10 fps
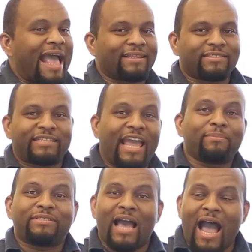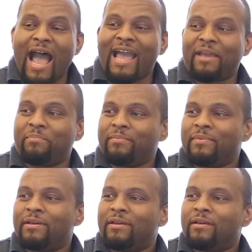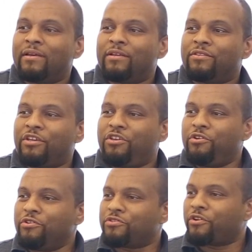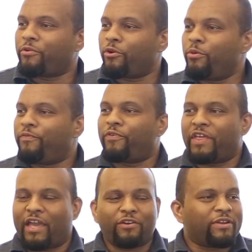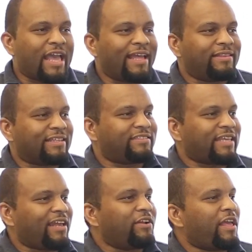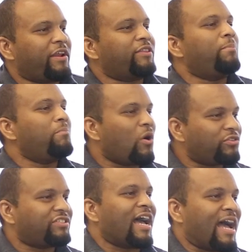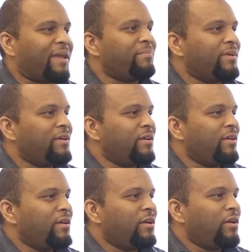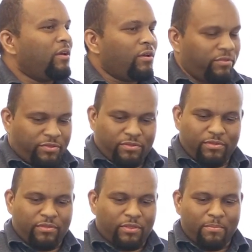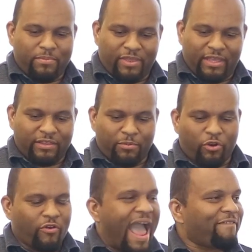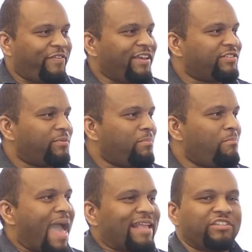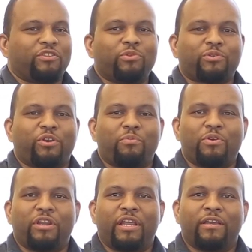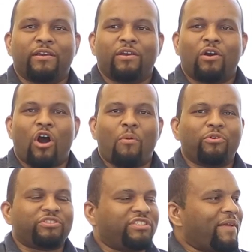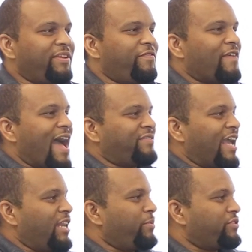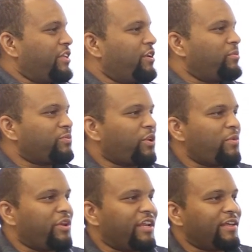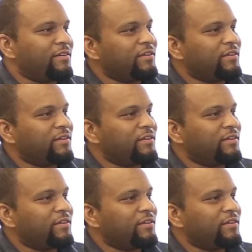At the same time, the user group for the internet that stayed on the internet the most time, the demographics matches the Muslim community, almost 75 to 80% of the Muslim community.